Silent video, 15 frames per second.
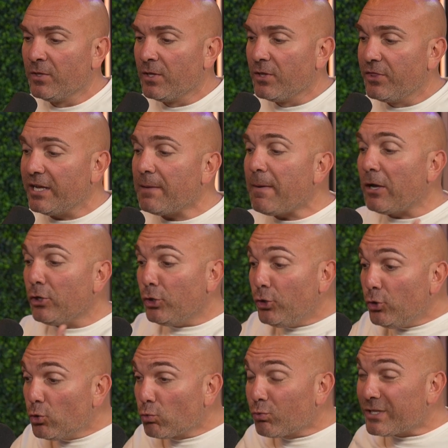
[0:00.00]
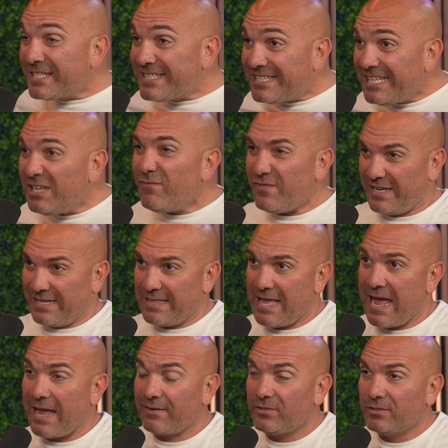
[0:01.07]
Think about you receiving
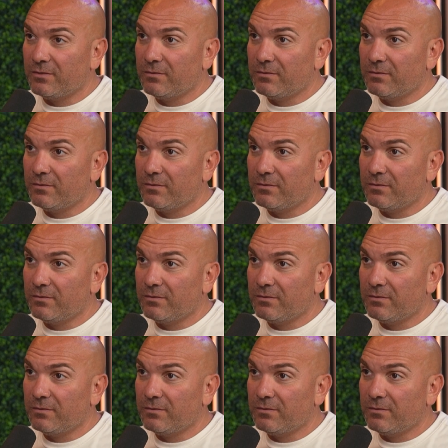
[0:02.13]
that.